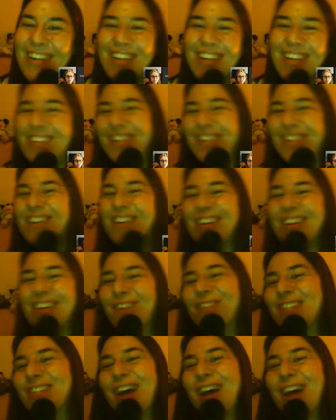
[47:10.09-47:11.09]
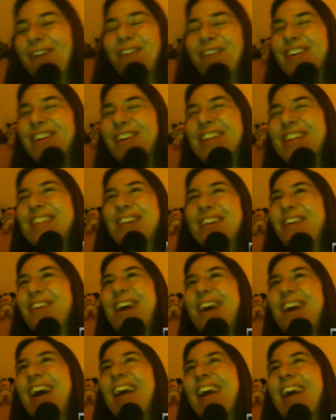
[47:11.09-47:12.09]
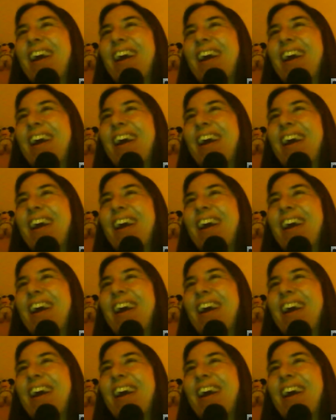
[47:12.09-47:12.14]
talking of Star Wars, so I